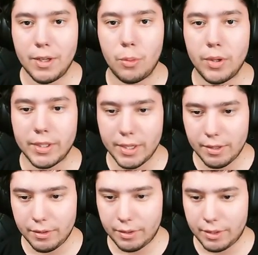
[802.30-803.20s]
Which
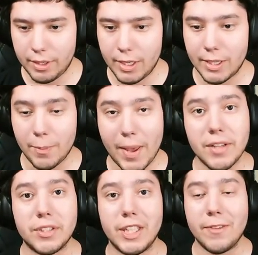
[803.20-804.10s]
is the
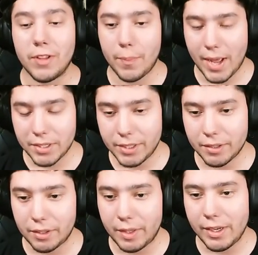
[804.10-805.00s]
Banshee. If the Banshee
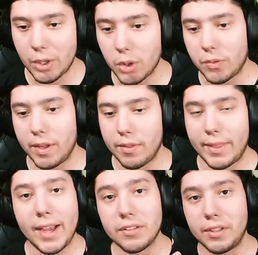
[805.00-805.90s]
does a sing ghost event,
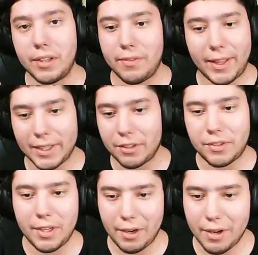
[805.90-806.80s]
they like to
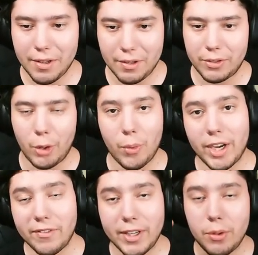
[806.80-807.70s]
sing. So
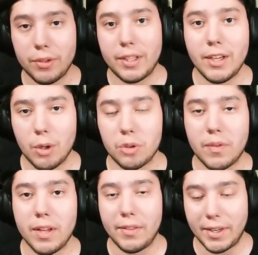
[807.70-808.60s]
whenever they do a sing ghost
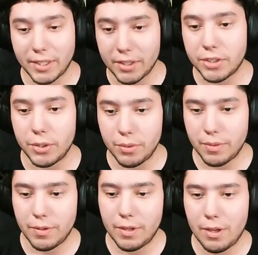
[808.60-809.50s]
event and they touch you,
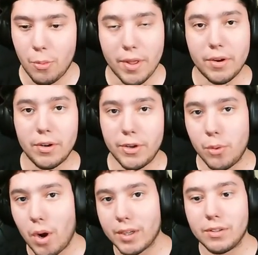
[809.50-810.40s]
whether
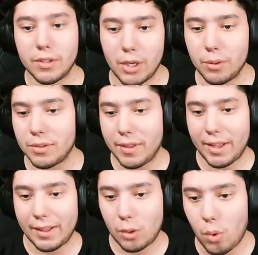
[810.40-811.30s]
you walk into the ghost or
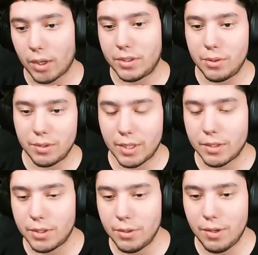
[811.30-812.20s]
they like walk to you and
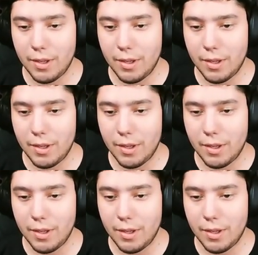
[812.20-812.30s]
touch you,